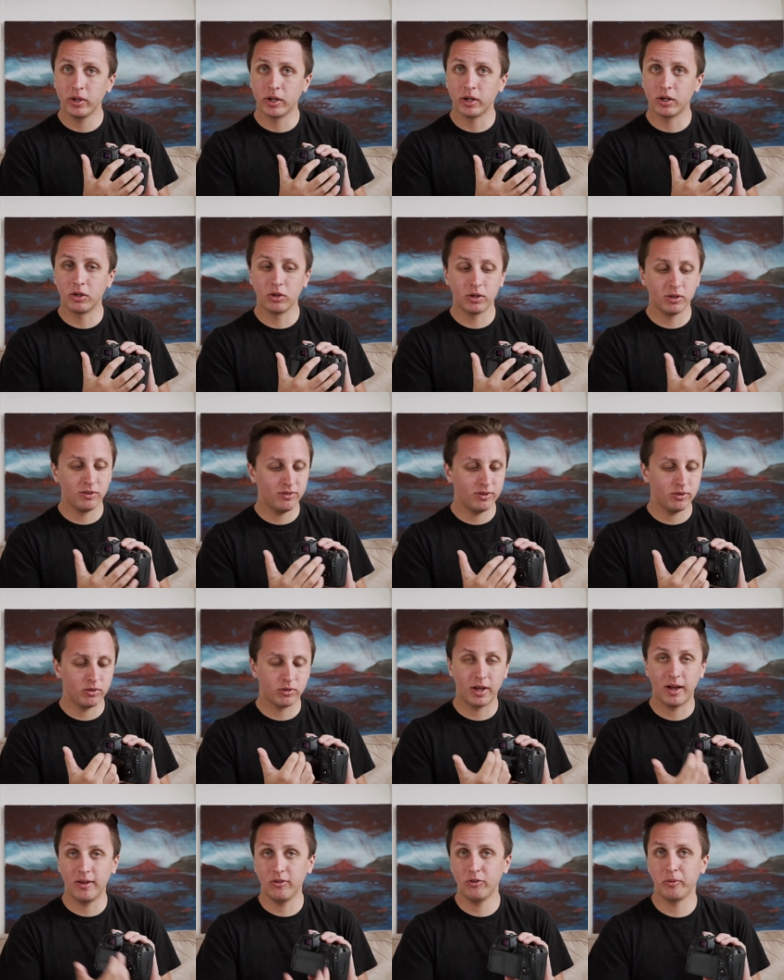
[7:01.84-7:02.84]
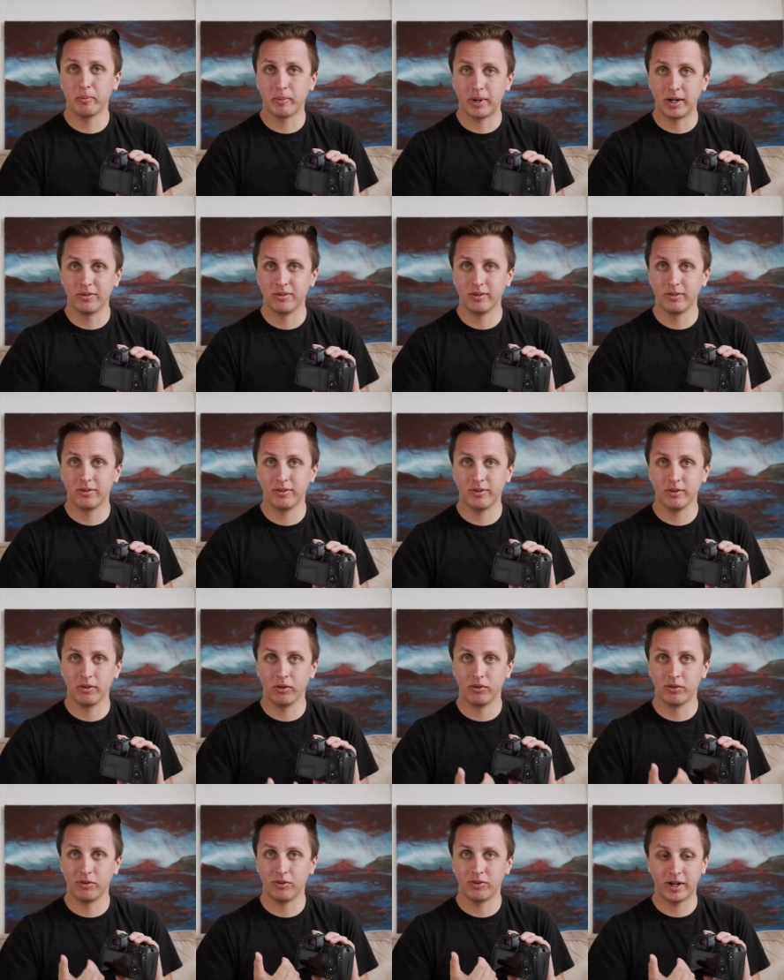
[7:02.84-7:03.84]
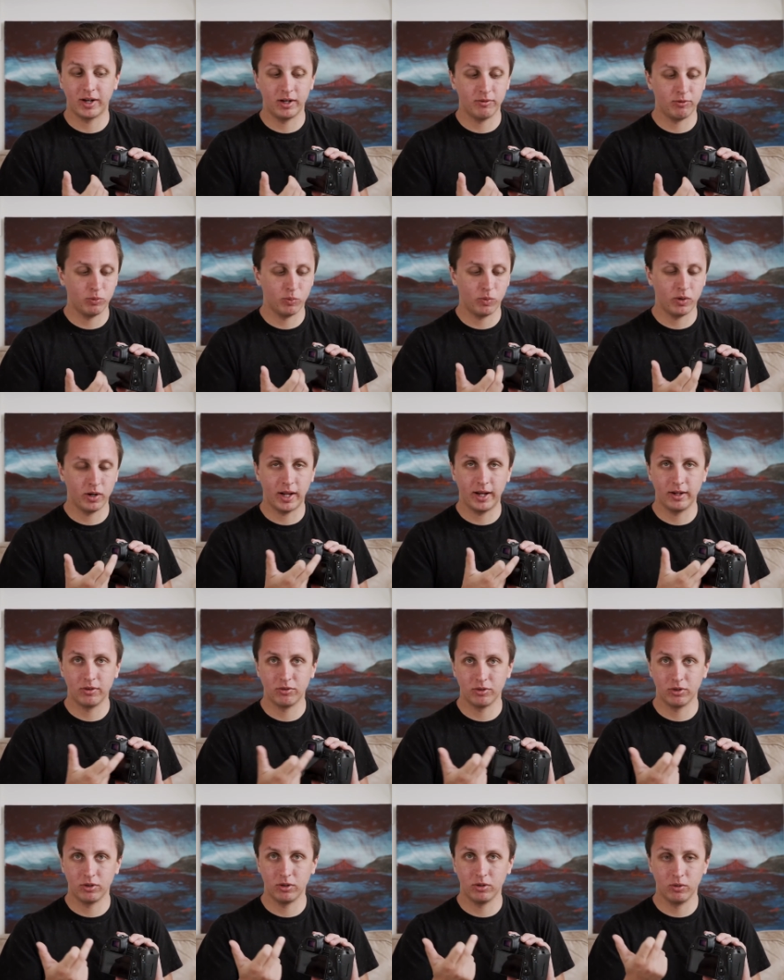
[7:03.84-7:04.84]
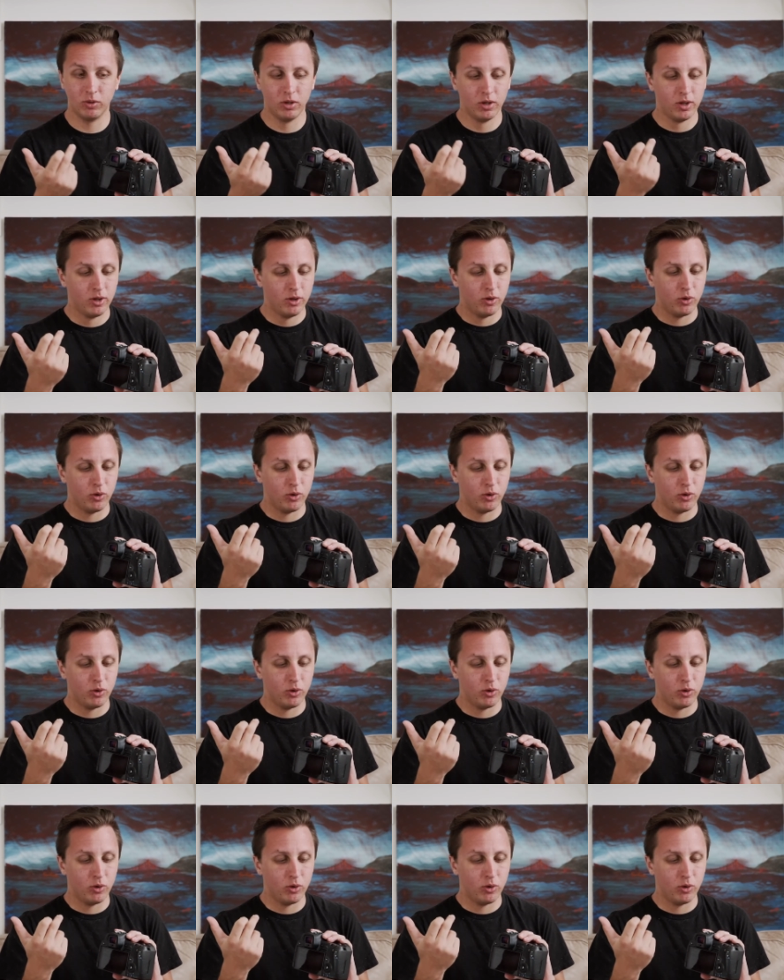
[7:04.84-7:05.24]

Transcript: here, you can still customize it, still decide if you want ISO